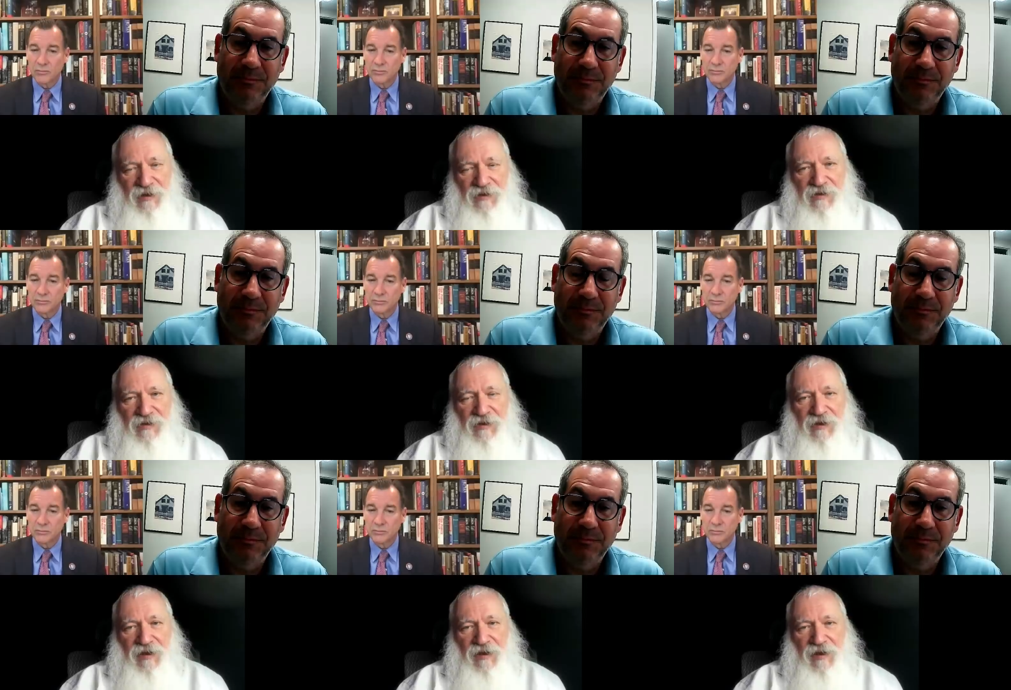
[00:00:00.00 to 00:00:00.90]
Speaker 1: needs.
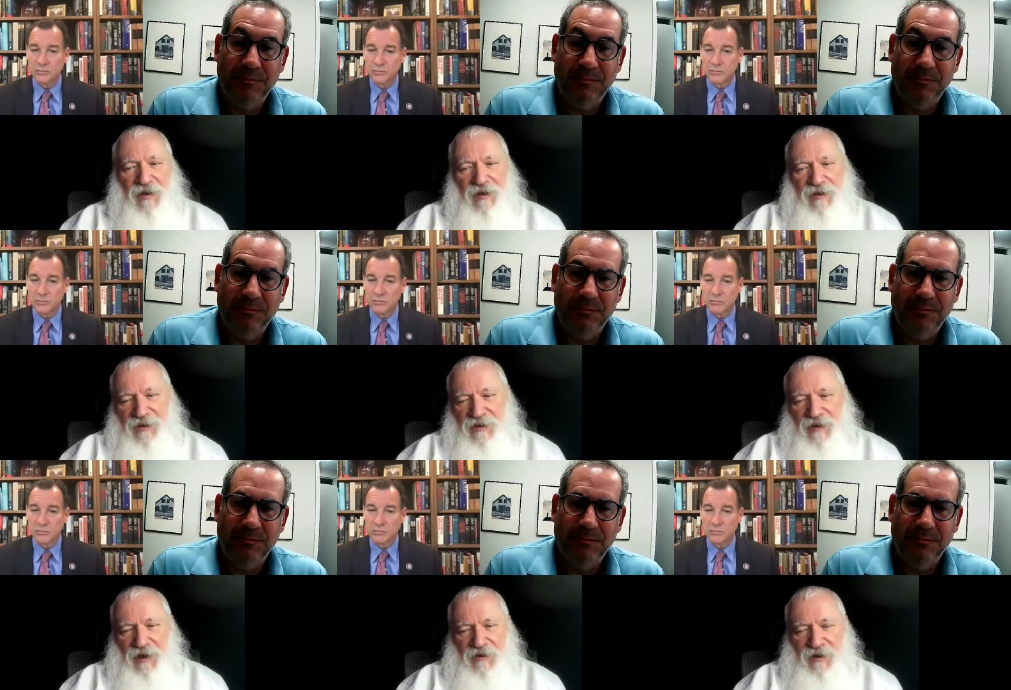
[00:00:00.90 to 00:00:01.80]
He says
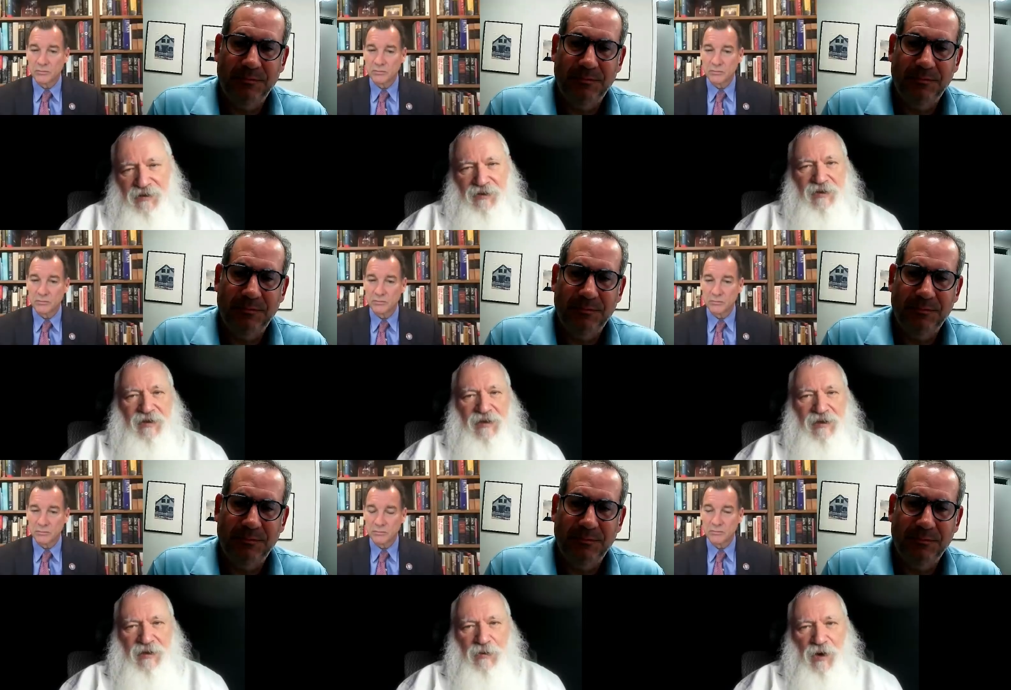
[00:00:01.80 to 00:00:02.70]
God doesn't
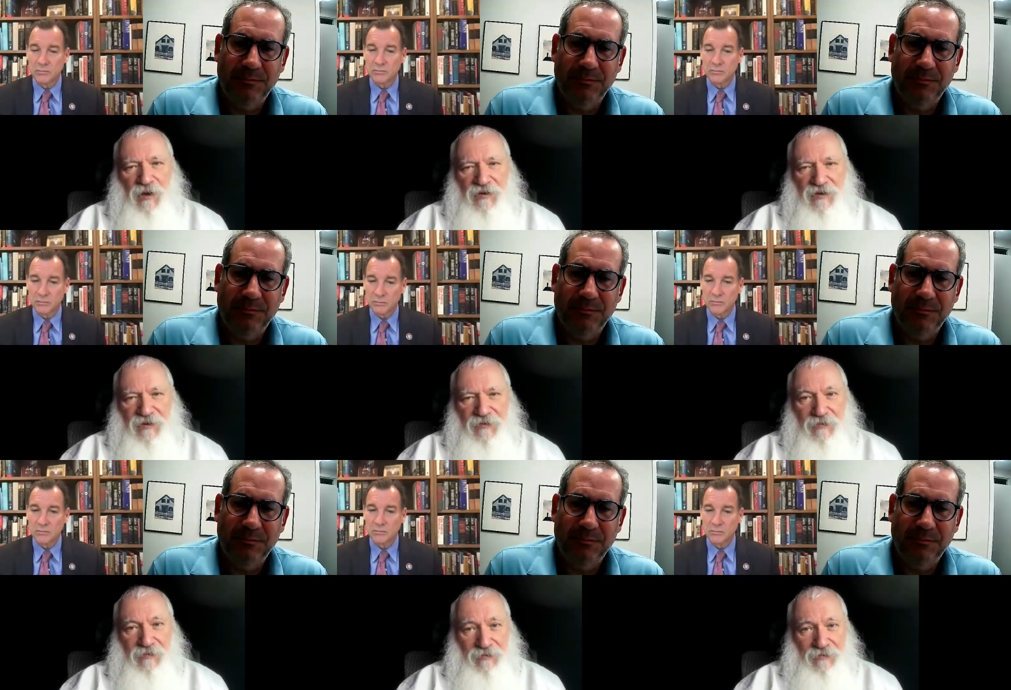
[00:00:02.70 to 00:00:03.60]
need; He wants.
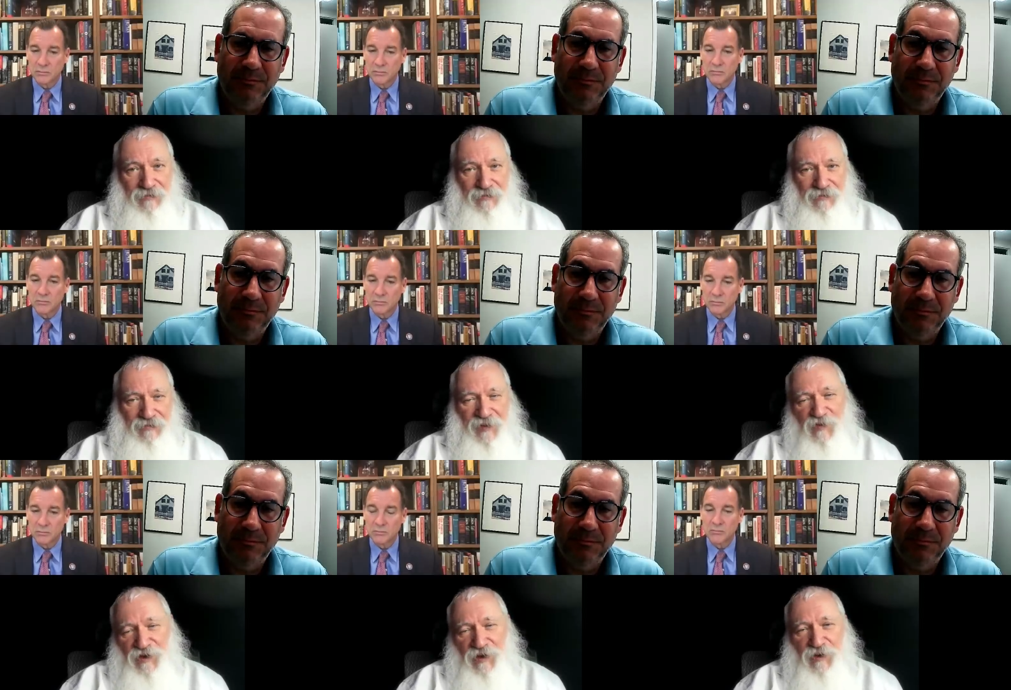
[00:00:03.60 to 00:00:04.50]
I'm
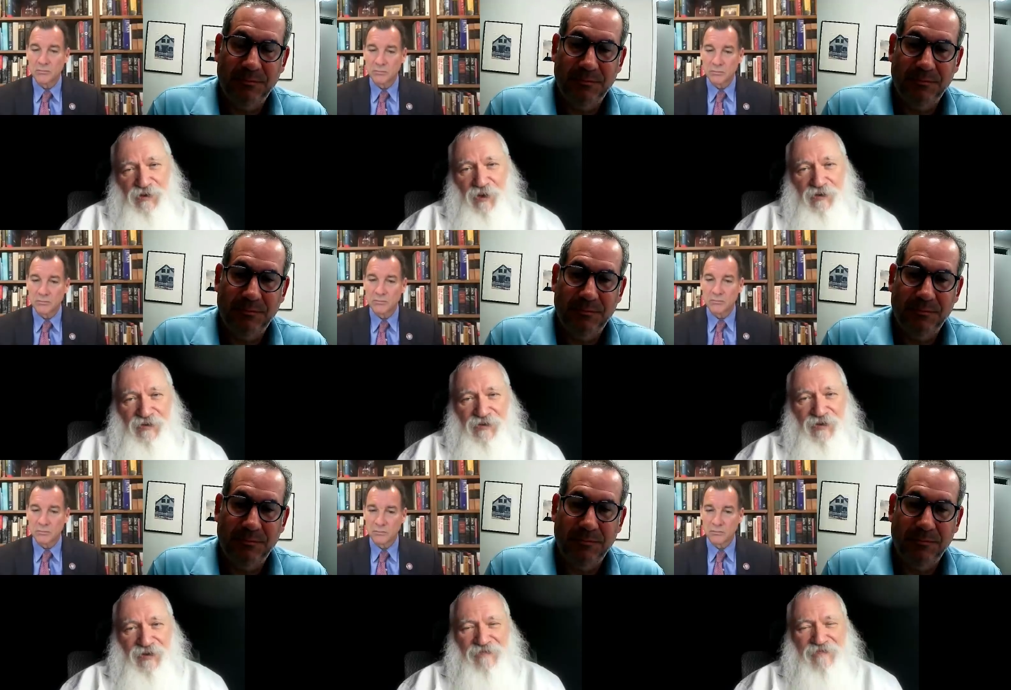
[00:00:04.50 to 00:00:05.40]
sure he was taught in
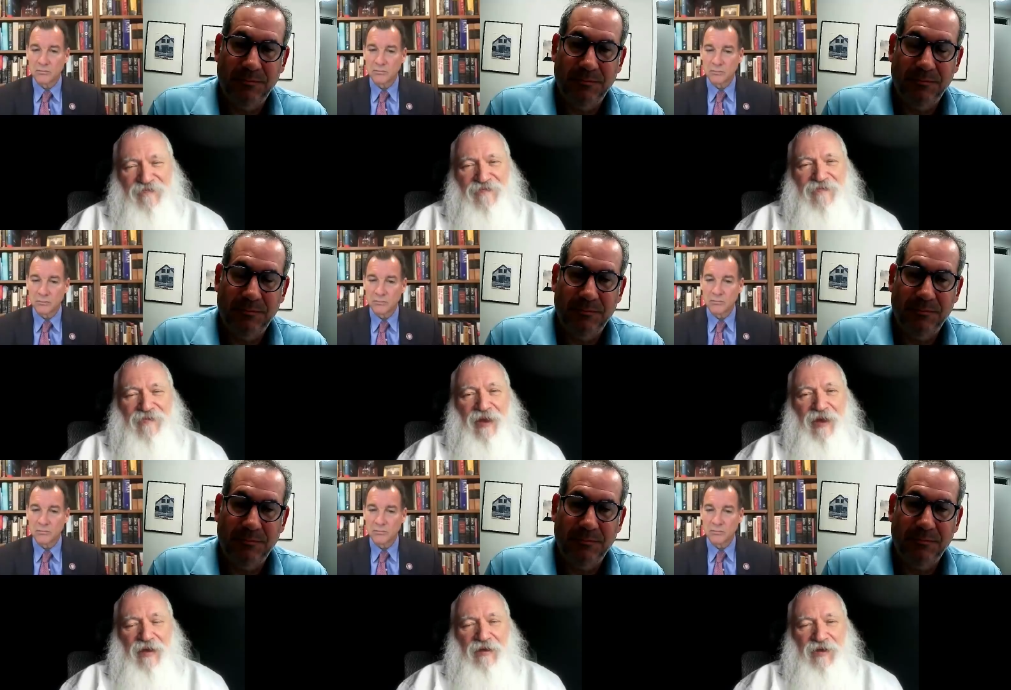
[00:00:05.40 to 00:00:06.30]
school.
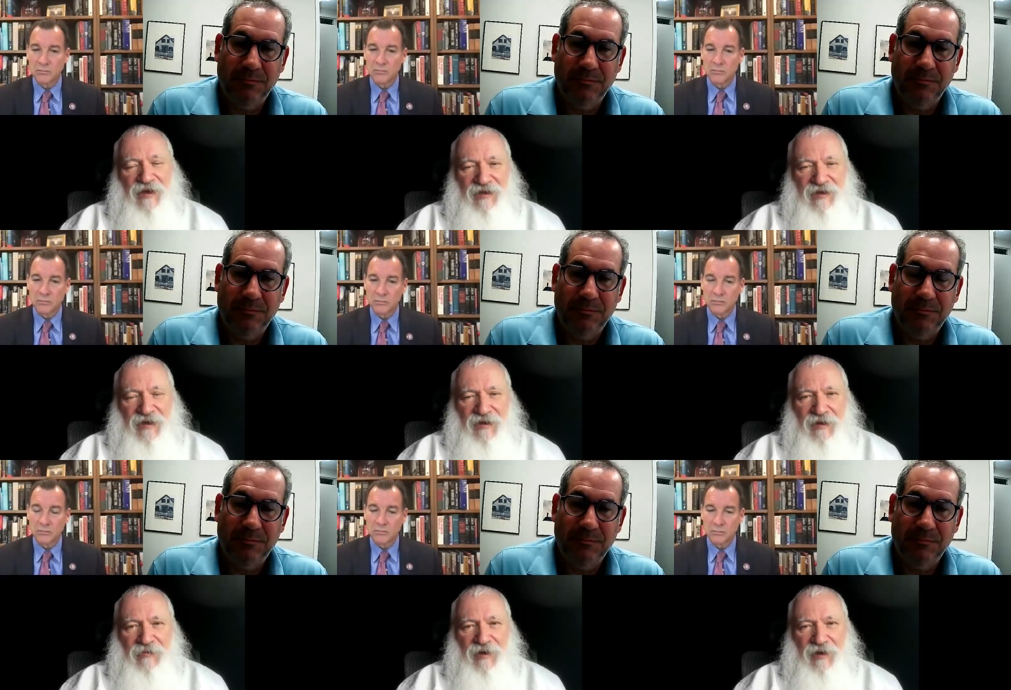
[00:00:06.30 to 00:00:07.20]
So I said to
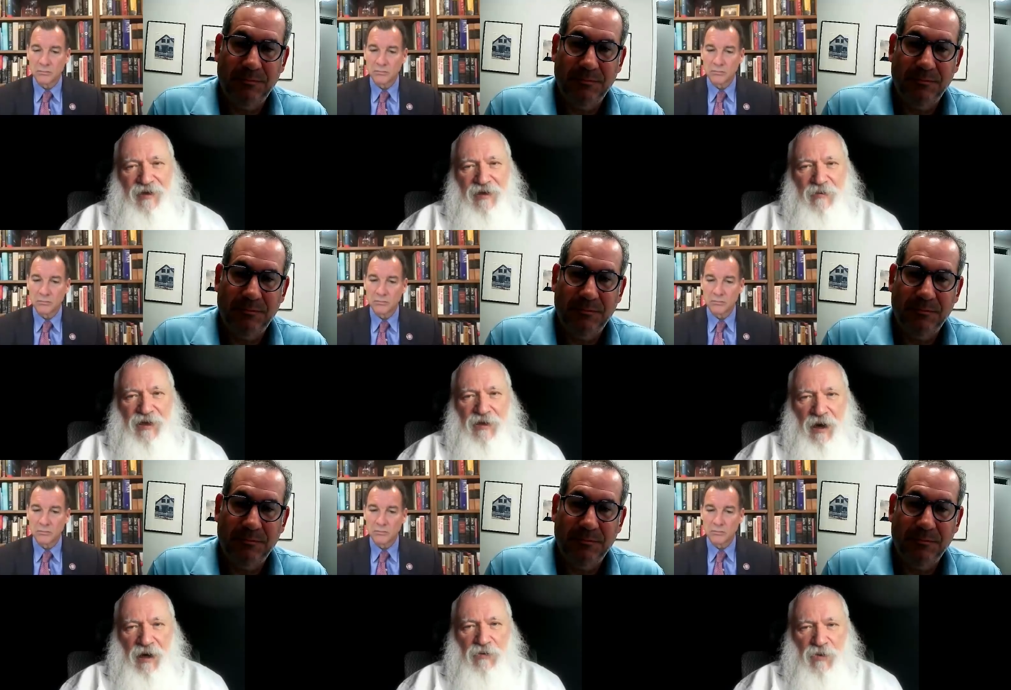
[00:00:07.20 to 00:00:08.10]
him, you mean
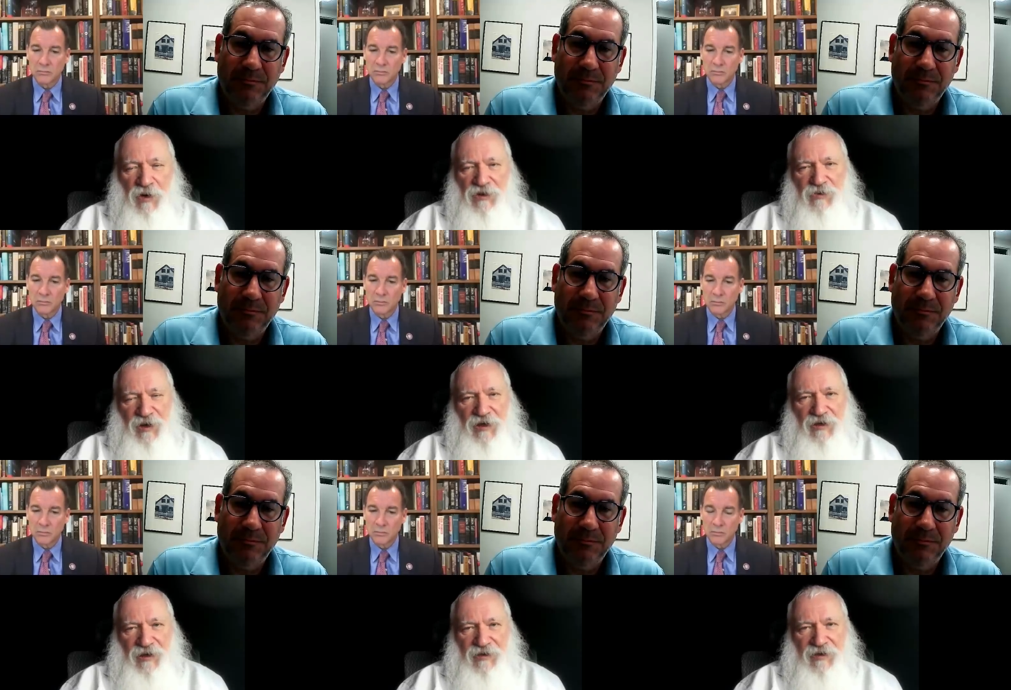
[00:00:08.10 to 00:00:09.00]
God wants what he
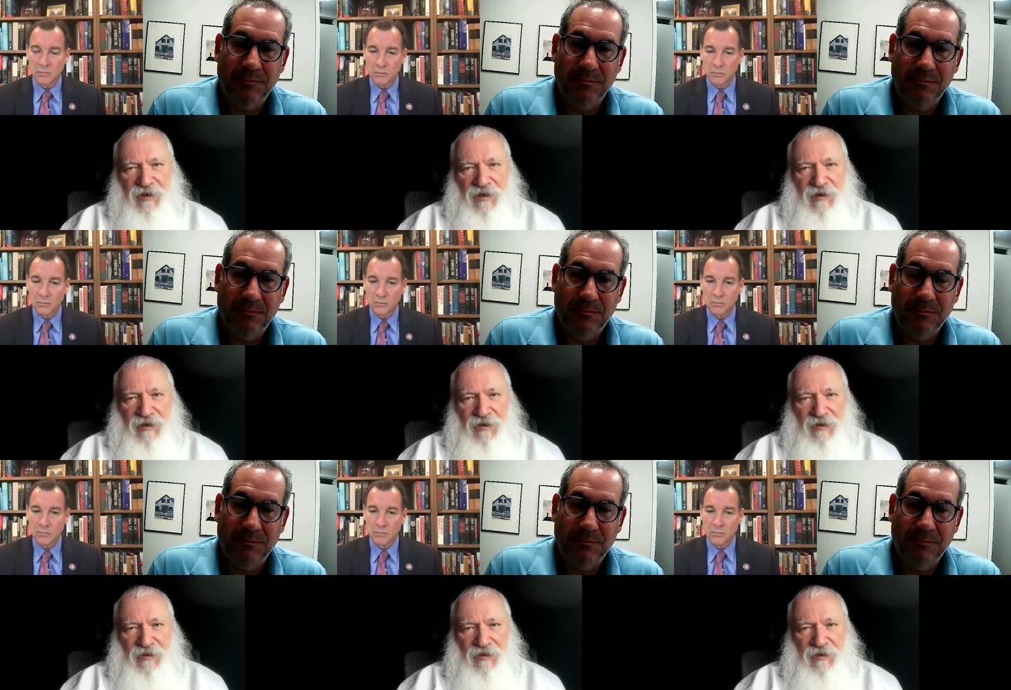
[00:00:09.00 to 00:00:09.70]
doesn't need?